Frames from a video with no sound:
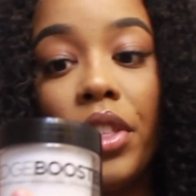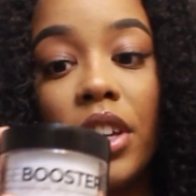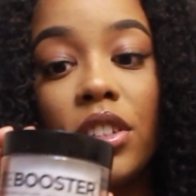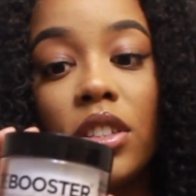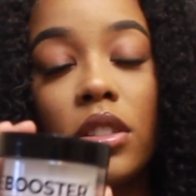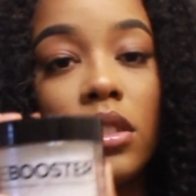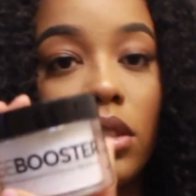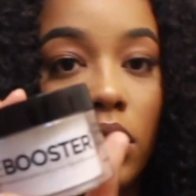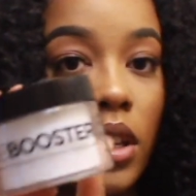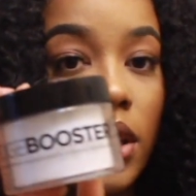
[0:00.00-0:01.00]
this
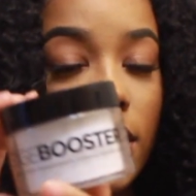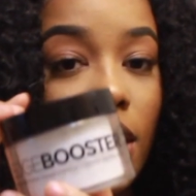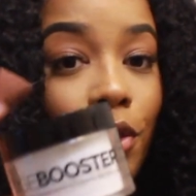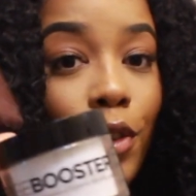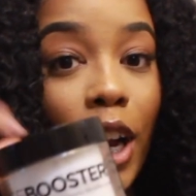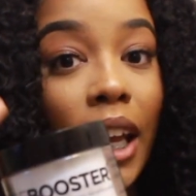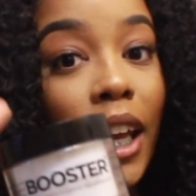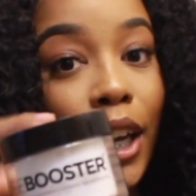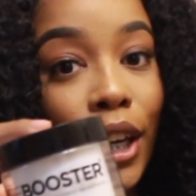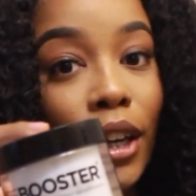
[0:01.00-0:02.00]
stuff right
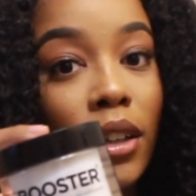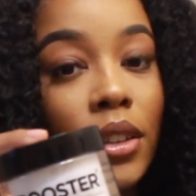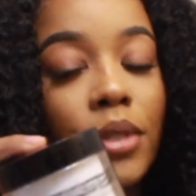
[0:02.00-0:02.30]
here,